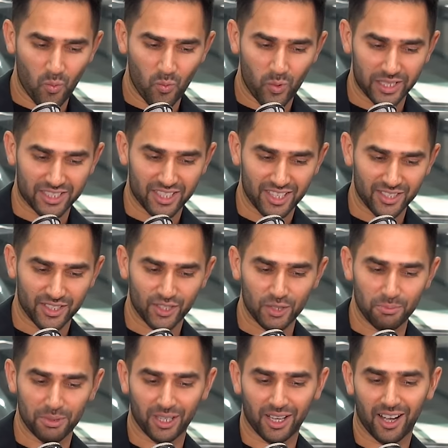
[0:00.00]
Which
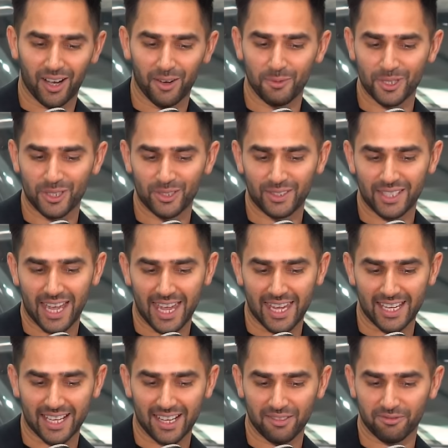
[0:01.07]
supercar would you
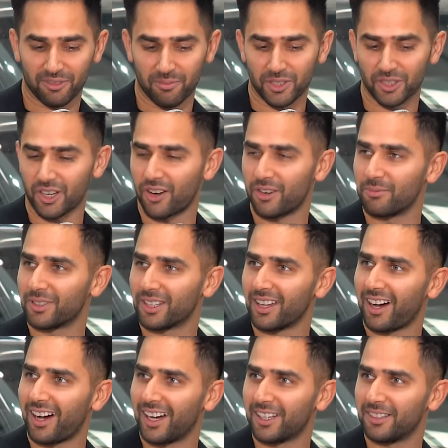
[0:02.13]
take from the showroom to the
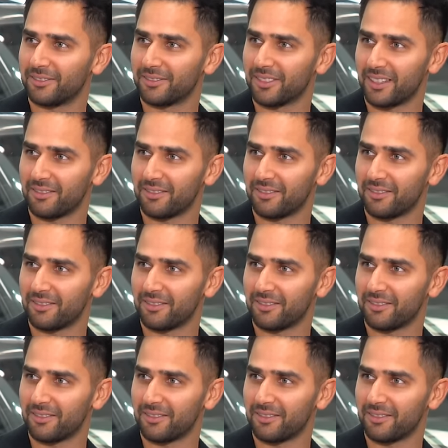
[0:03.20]
Isle of